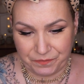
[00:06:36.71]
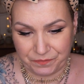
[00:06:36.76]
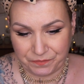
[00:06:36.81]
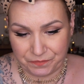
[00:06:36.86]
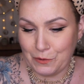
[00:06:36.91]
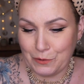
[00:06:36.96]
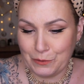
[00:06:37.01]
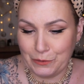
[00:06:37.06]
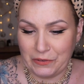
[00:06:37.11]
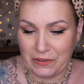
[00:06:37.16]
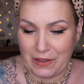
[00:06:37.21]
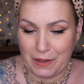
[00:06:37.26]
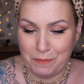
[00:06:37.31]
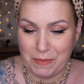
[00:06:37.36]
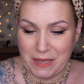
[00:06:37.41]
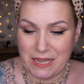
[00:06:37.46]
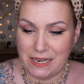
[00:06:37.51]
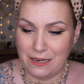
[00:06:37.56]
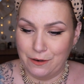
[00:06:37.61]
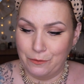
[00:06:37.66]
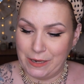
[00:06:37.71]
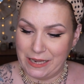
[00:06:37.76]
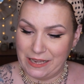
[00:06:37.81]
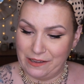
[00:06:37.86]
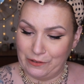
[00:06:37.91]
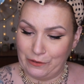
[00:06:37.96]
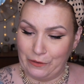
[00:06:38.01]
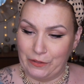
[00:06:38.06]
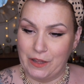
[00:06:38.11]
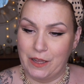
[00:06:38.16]
They all say
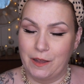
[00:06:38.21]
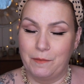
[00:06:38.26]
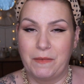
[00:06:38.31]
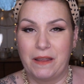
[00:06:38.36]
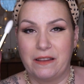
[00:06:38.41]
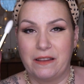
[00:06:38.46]
Plouise on them.